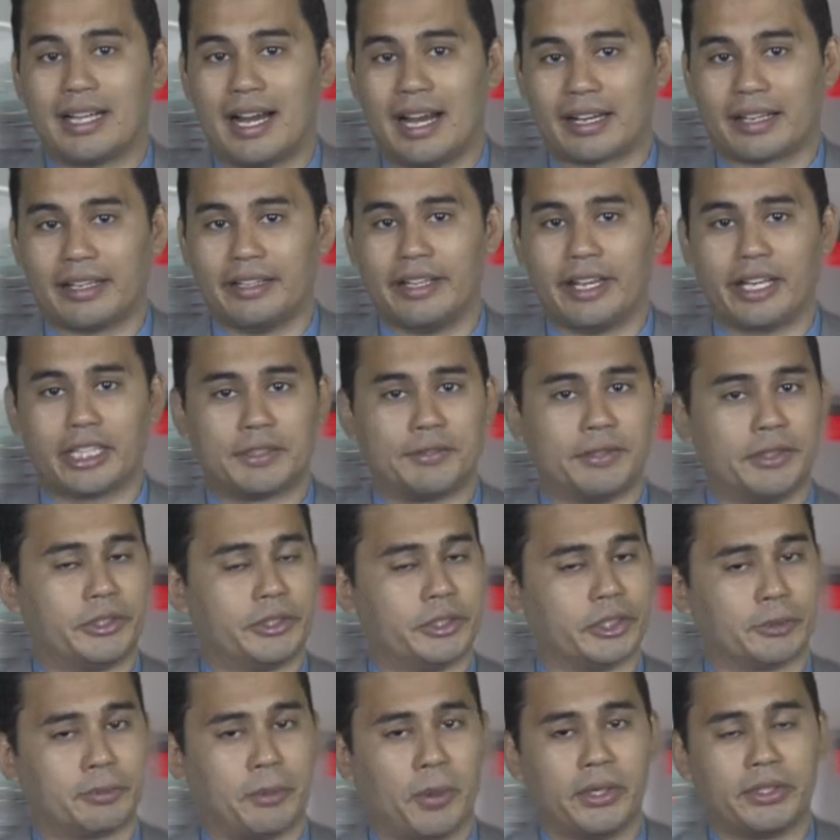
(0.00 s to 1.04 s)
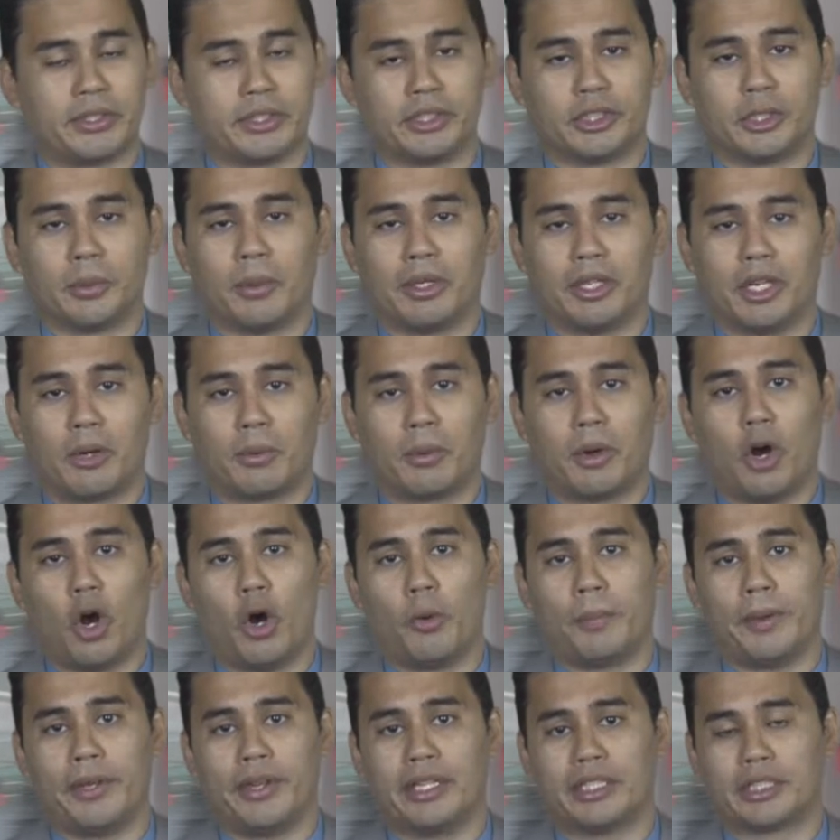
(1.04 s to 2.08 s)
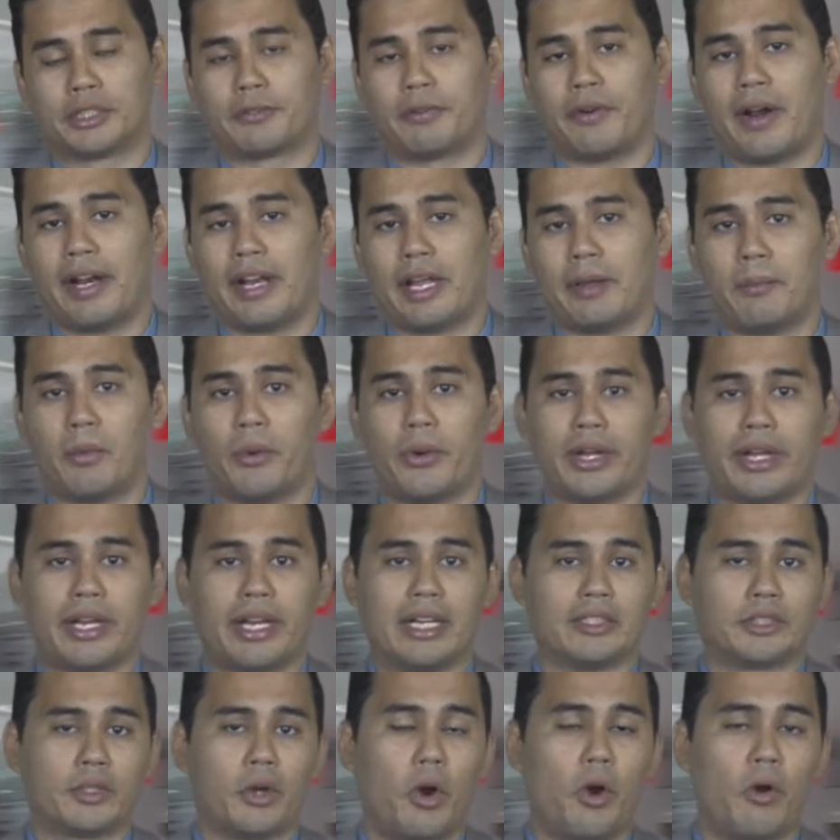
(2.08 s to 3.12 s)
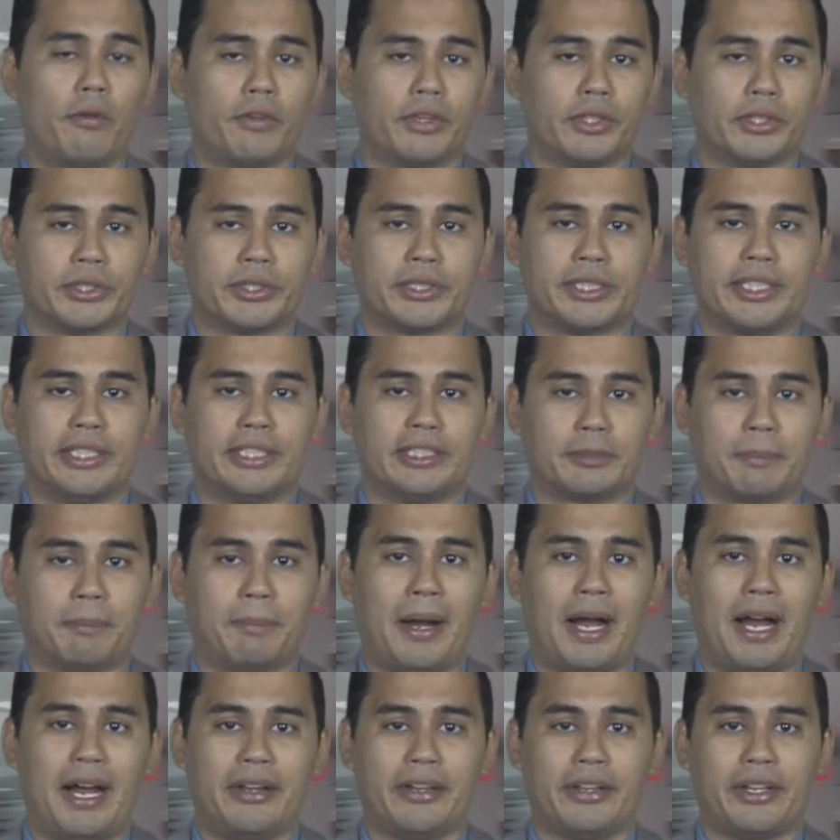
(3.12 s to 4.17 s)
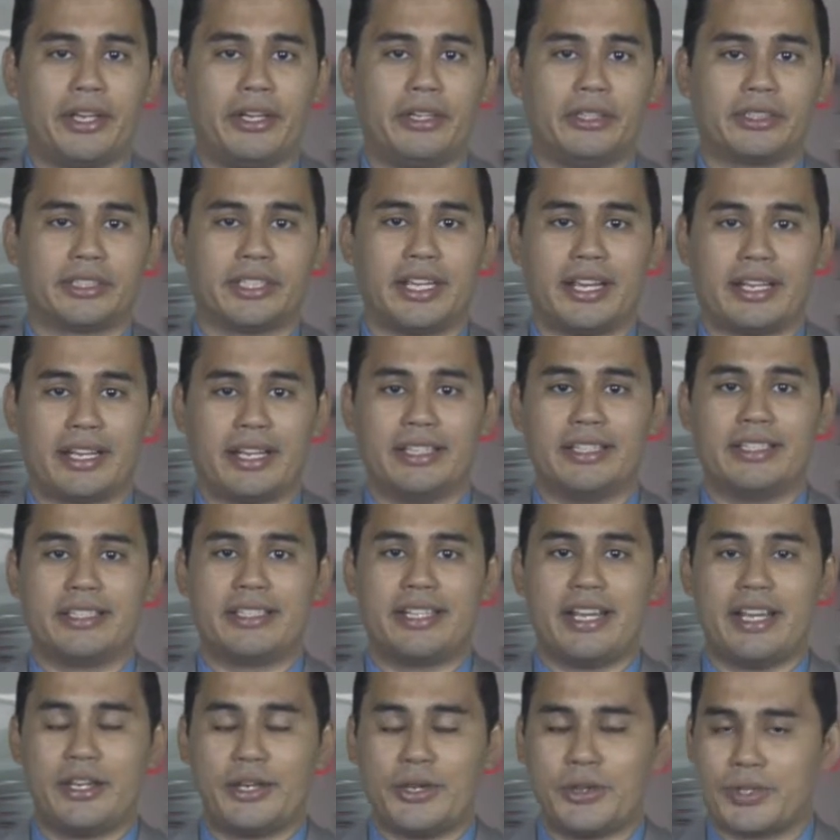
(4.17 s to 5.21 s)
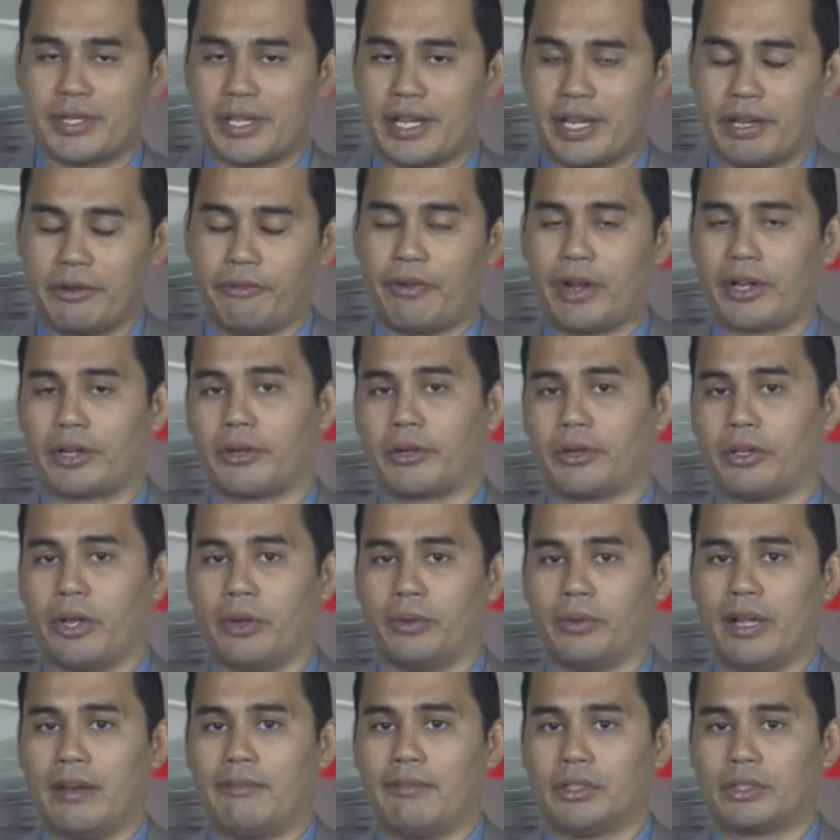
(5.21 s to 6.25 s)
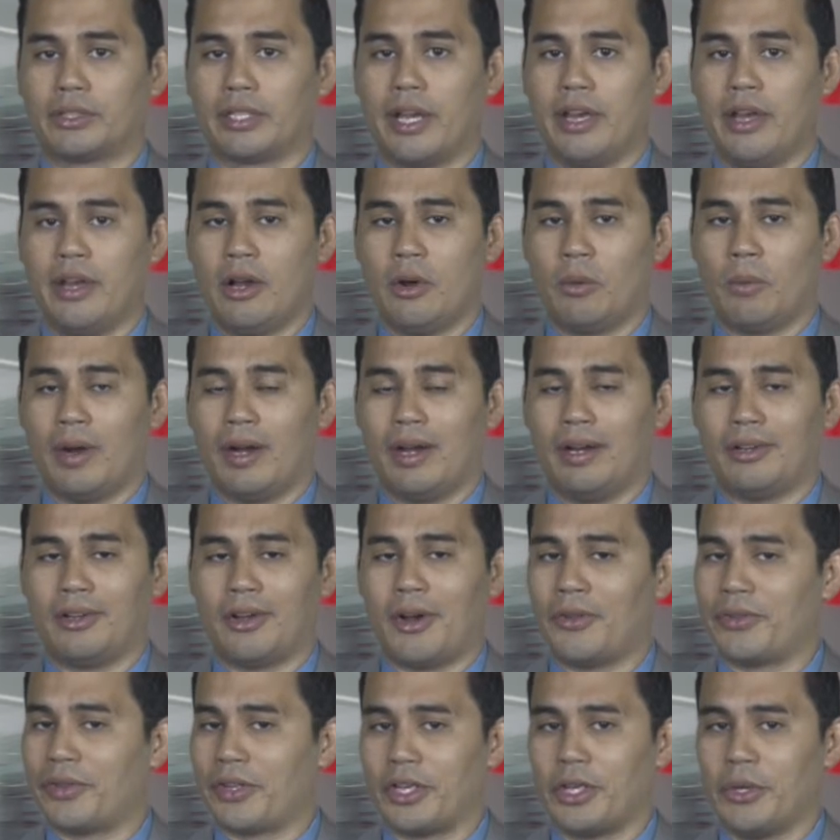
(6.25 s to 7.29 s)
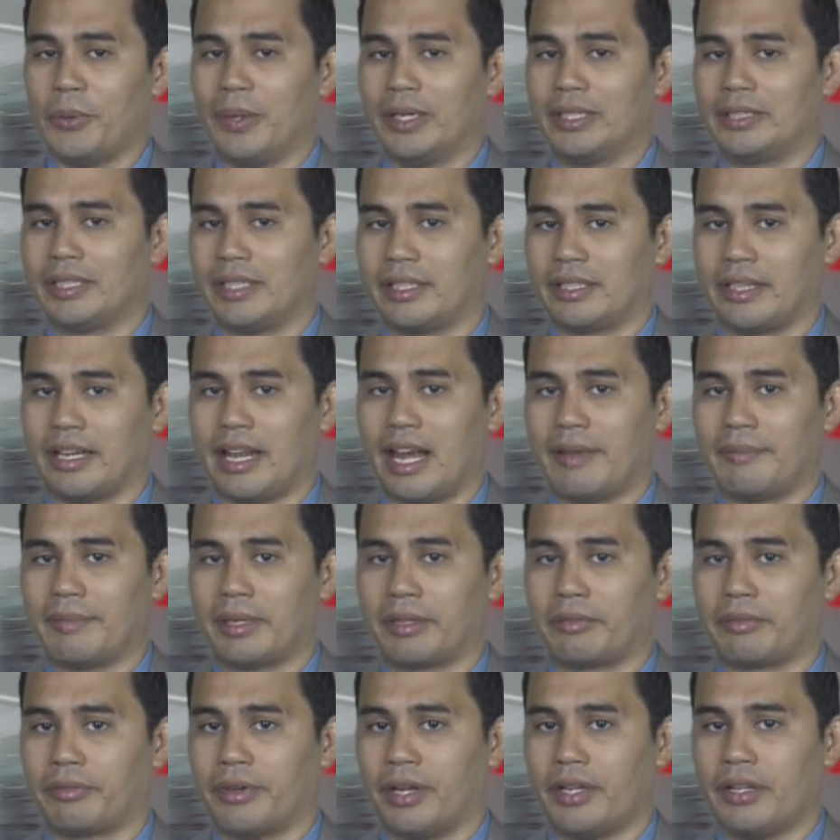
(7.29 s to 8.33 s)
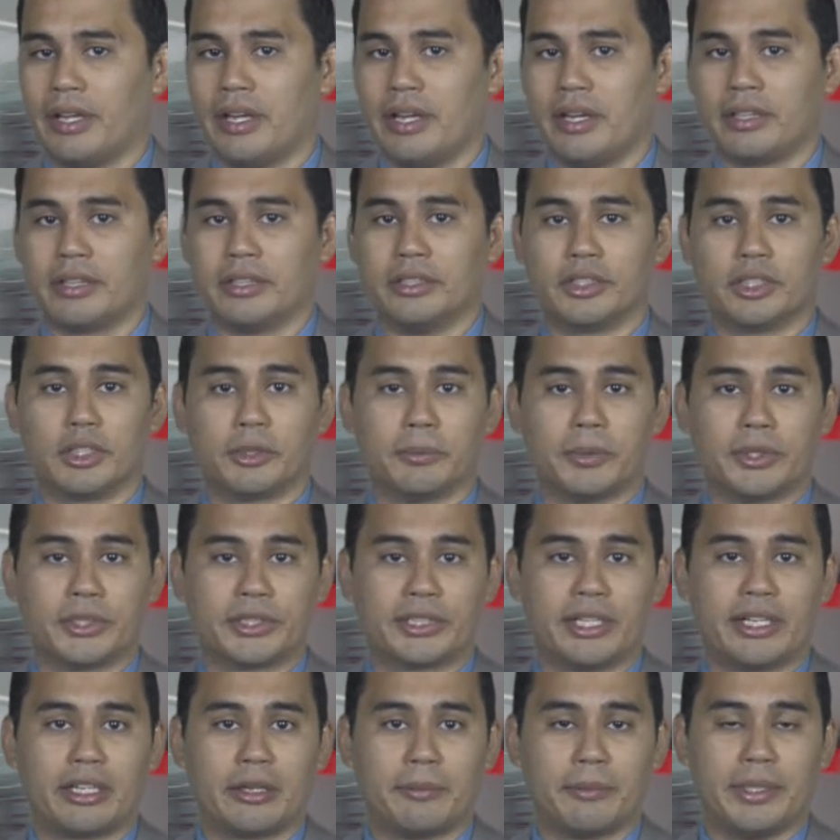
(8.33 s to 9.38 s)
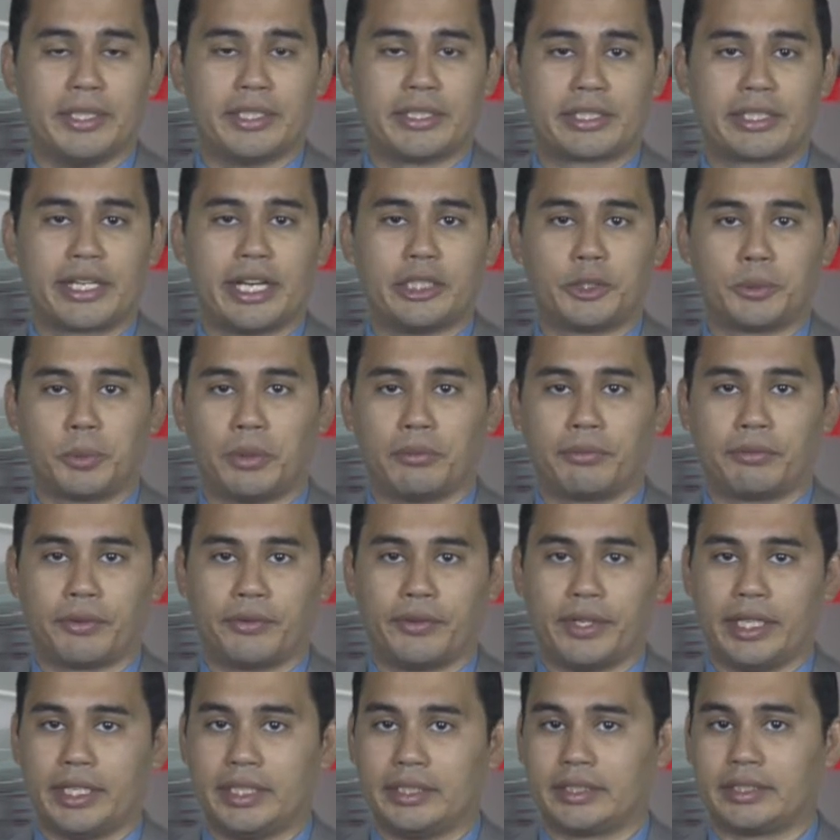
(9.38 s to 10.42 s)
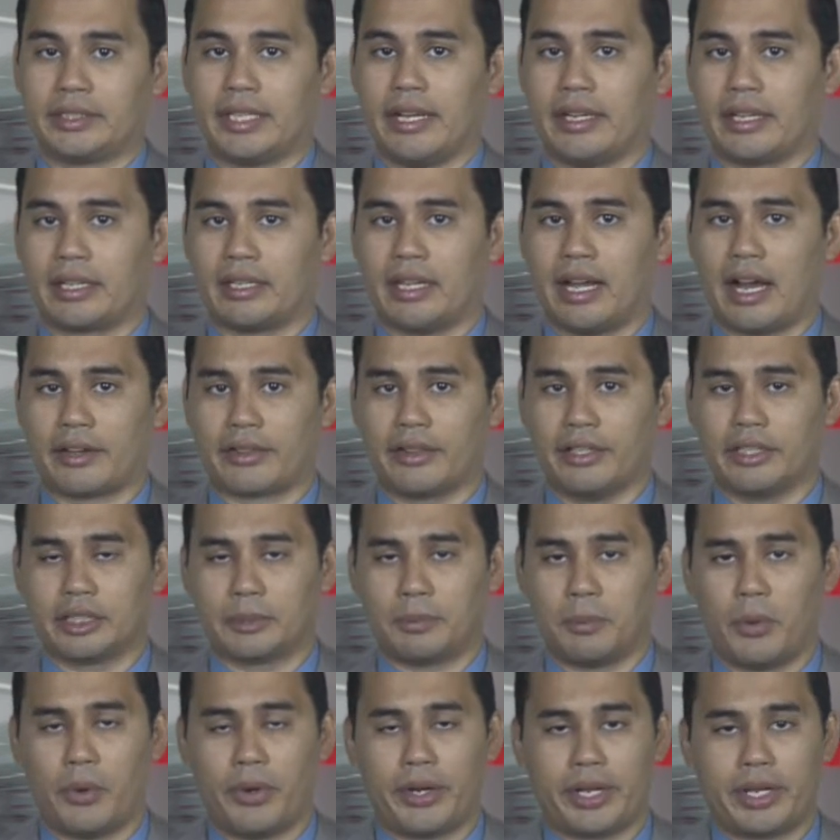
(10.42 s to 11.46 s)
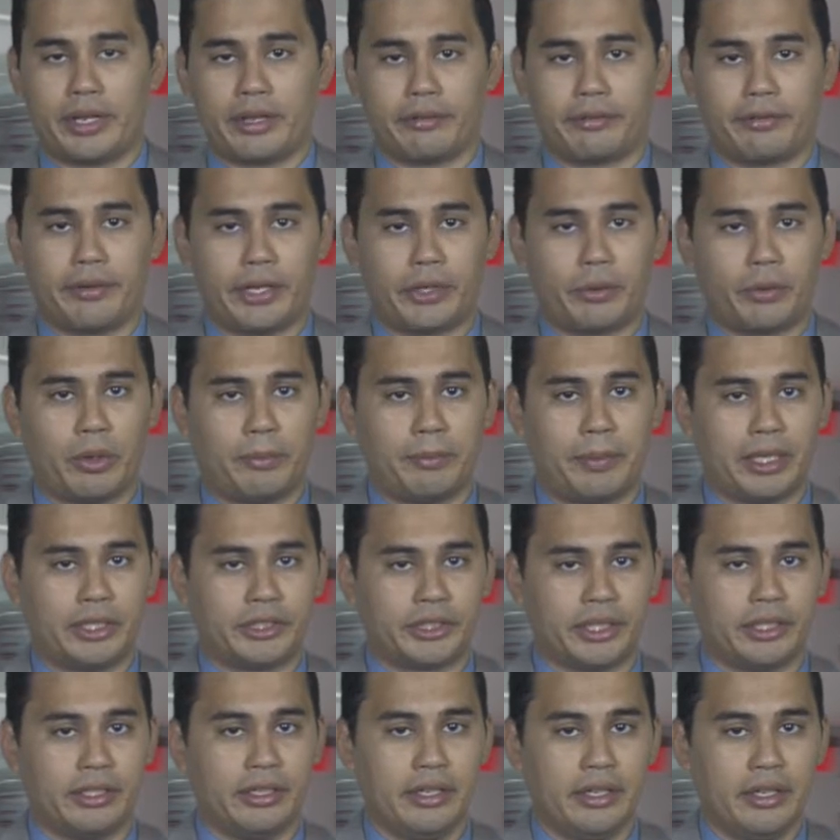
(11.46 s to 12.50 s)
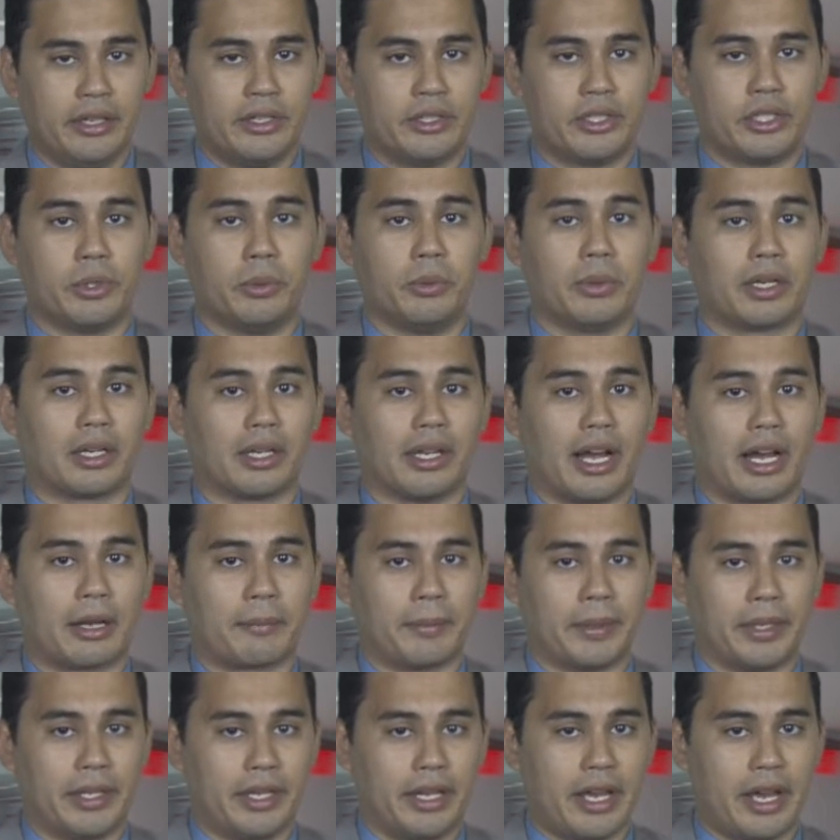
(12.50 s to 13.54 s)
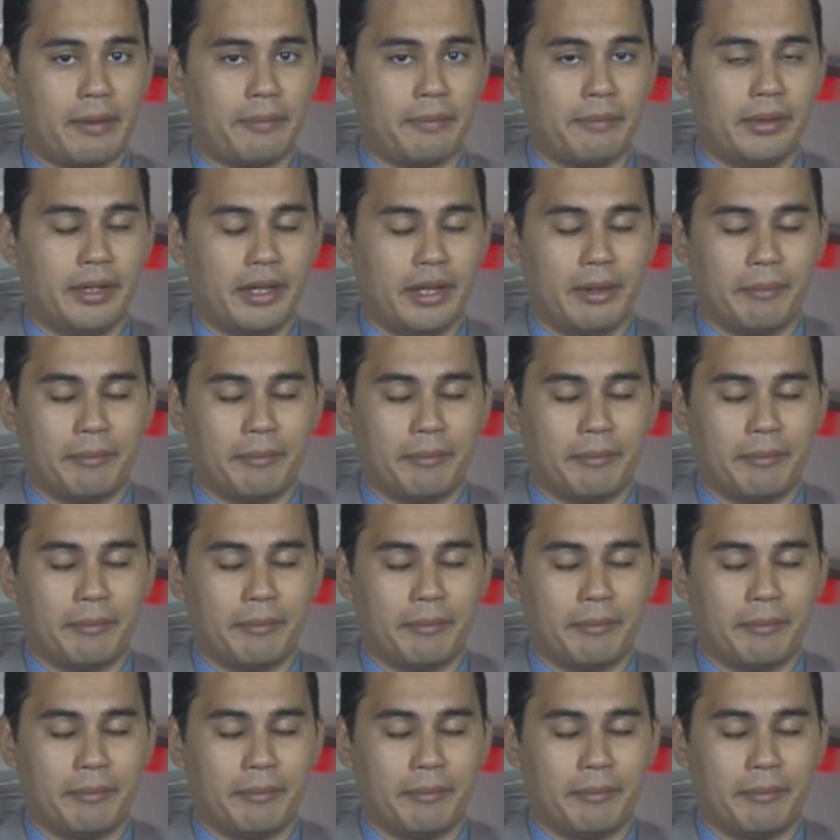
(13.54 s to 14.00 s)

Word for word: stock index futures pointing to a lower open this Friday morning as overseas bond yields continue to hit record low levels, while on the U.S. economic front, consumer sentiment scheduled for release 10 o'clock this morning and the federal budget 2 o'clock p.m.